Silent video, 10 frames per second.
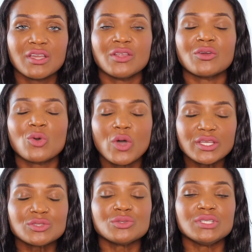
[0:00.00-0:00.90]
You're
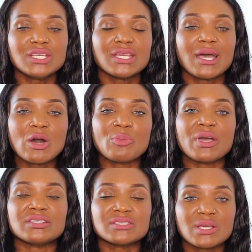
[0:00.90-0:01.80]
going to need help
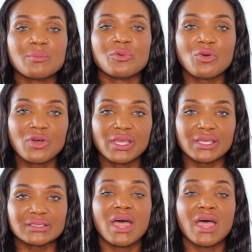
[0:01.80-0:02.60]
at some point.